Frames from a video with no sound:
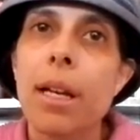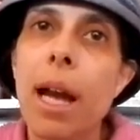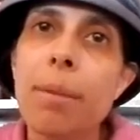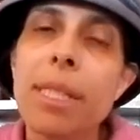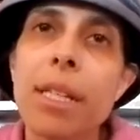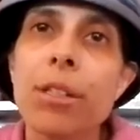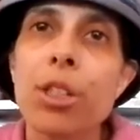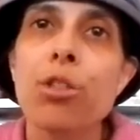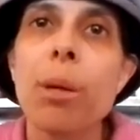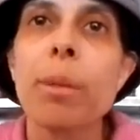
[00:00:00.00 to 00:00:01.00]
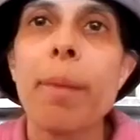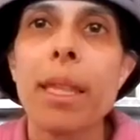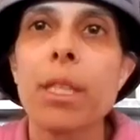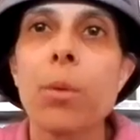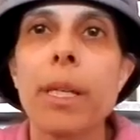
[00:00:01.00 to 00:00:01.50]
Commentators are troubled by
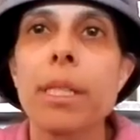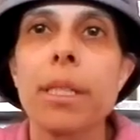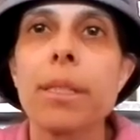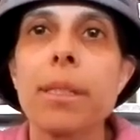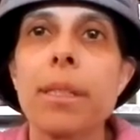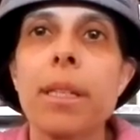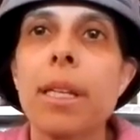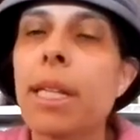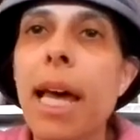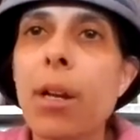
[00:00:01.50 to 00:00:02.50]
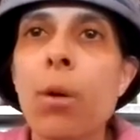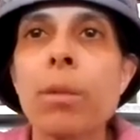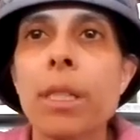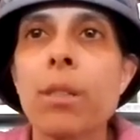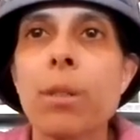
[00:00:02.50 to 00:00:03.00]
these questions, not
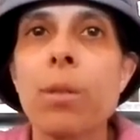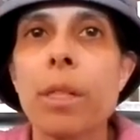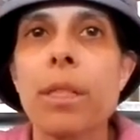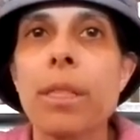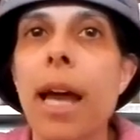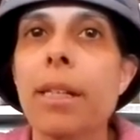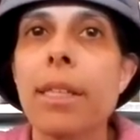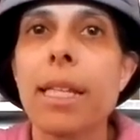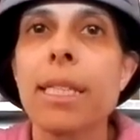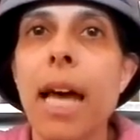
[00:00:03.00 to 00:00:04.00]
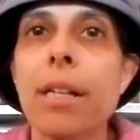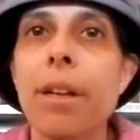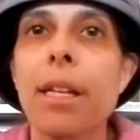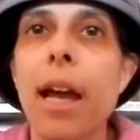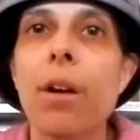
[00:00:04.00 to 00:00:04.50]
only due to a desire to
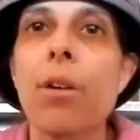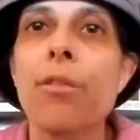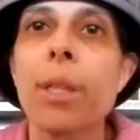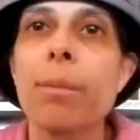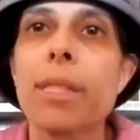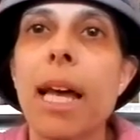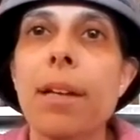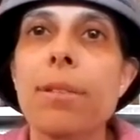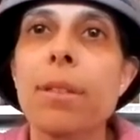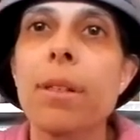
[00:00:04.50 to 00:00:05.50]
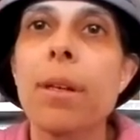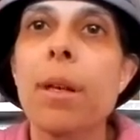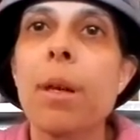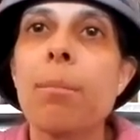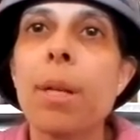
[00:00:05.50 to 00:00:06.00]
exonerate Yaakov for themselves,
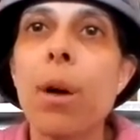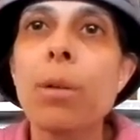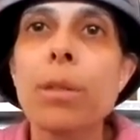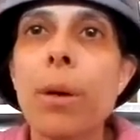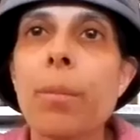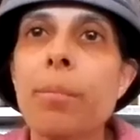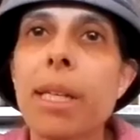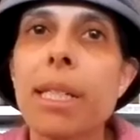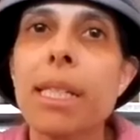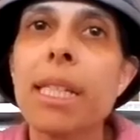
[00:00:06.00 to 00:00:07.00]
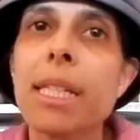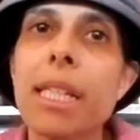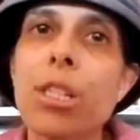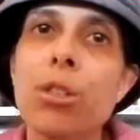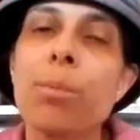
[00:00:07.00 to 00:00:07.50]
but also because these
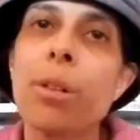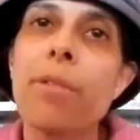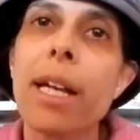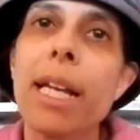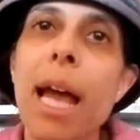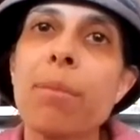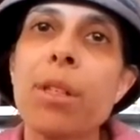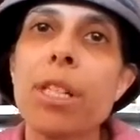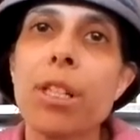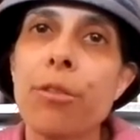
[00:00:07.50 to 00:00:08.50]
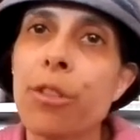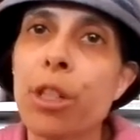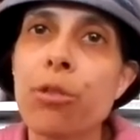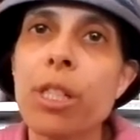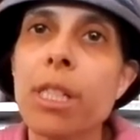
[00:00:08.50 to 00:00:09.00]
issues provided ammunition for
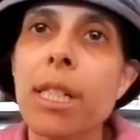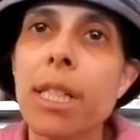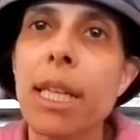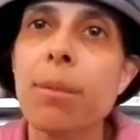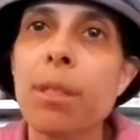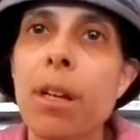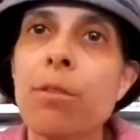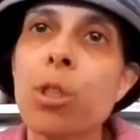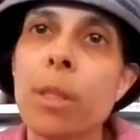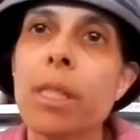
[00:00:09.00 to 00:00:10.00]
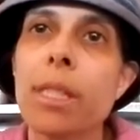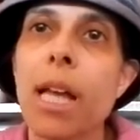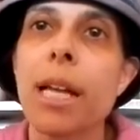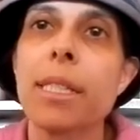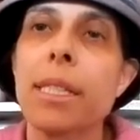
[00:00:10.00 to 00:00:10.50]
Christian claims of Jewish
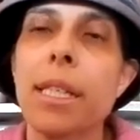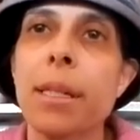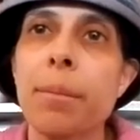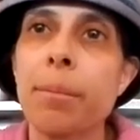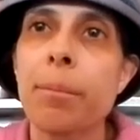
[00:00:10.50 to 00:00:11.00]
dishonesty.